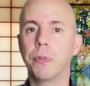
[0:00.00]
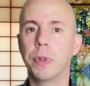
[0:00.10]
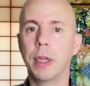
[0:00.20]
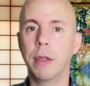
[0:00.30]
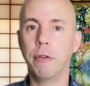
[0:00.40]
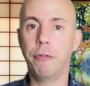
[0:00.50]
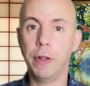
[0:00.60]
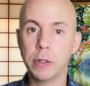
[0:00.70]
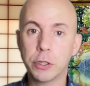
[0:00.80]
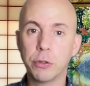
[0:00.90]
they
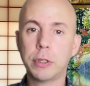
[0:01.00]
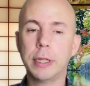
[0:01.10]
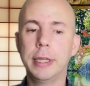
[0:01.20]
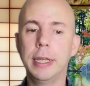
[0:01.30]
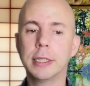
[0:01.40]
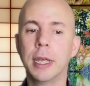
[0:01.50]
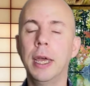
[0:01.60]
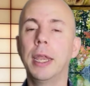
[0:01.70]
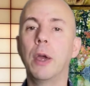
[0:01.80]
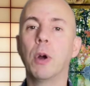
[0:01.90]
felt certain things,
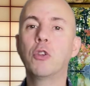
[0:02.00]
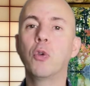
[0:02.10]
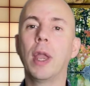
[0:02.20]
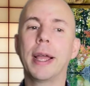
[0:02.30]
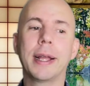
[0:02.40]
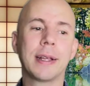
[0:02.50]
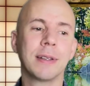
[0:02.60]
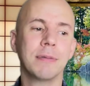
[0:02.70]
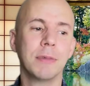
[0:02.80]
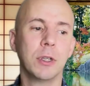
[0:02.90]
they want to like
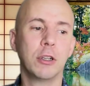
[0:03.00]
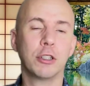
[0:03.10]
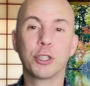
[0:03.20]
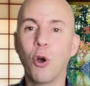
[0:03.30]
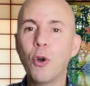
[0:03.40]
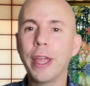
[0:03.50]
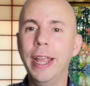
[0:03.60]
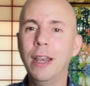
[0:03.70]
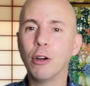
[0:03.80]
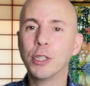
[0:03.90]
soak
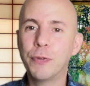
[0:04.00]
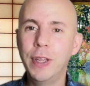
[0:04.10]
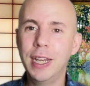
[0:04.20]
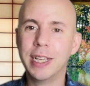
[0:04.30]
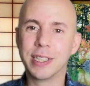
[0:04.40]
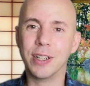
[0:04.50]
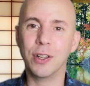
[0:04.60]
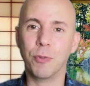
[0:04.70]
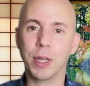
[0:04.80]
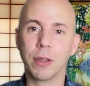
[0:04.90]
in those feelings a
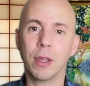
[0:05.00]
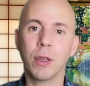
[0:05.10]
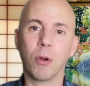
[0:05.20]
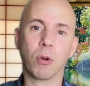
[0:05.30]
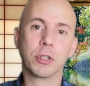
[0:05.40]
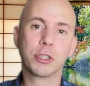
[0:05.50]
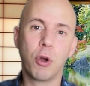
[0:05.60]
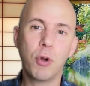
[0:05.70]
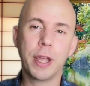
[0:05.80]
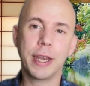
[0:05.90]
little bit, or
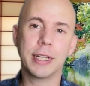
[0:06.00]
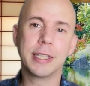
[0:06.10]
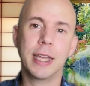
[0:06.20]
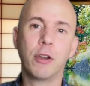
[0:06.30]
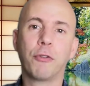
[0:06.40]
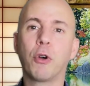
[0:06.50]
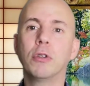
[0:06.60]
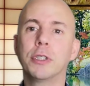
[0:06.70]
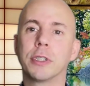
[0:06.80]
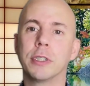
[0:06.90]
soak in that state of
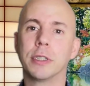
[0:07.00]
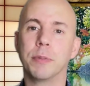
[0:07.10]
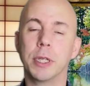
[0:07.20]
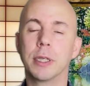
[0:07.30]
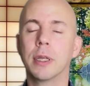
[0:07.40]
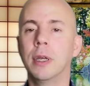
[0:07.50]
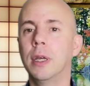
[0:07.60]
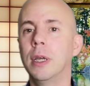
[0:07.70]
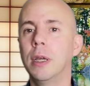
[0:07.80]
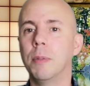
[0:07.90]
consciousness a bit.
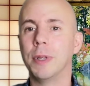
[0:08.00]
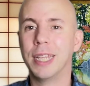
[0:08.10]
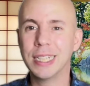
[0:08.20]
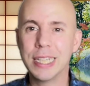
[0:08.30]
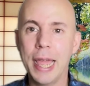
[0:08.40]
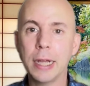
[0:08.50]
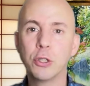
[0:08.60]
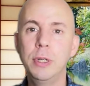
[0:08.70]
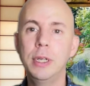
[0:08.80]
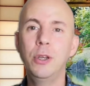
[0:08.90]
That's
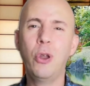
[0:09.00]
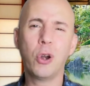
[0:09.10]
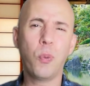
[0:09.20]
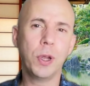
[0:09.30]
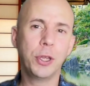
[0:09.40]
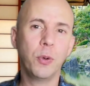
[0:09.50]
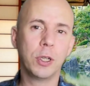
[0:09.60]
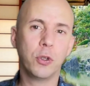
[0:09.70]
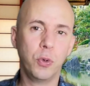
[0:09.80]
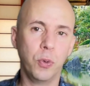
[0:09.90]
actually not what you
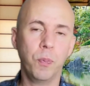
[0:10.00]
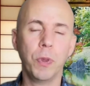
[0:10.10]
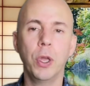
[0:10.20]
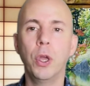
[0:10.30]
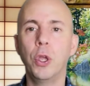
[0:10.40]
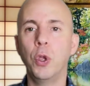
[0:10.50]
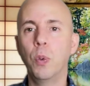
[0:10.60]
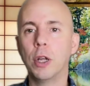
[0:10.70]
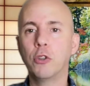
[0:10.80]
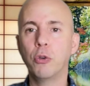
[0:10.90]
want to do. You
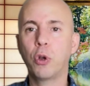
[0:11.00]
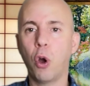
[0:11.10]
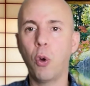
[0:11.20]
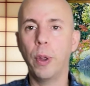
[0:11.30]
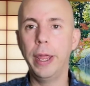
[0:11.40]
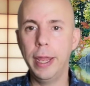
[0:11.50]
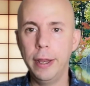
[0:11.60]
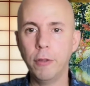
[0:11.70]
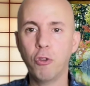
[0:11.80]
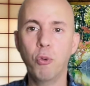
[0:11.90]
want to go
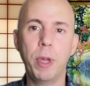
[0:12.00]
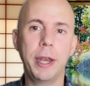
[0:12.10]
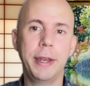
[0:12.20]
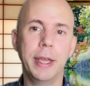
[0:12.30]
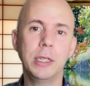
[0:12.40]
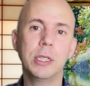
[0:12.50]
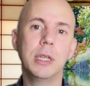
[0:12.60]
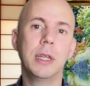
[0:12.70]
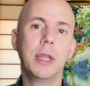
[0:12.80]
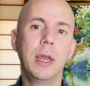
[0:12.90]
into meditation,
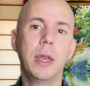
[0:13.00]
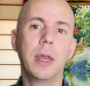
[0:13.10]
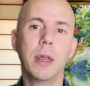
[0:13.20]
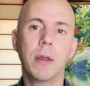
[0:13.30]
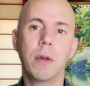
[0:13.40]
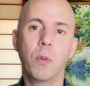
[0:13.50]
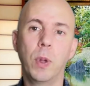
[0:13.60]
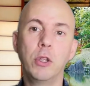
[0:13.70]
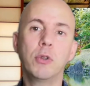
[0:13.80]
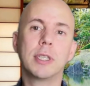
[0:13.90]
and then
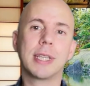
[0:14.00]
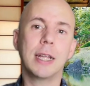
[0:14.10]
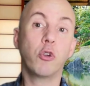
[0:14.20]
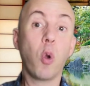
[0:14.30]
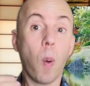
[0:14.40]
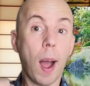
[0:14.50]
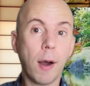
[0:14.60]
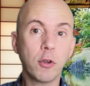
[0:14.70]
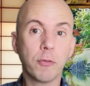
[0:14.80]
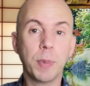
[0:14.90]
when you decide to go out of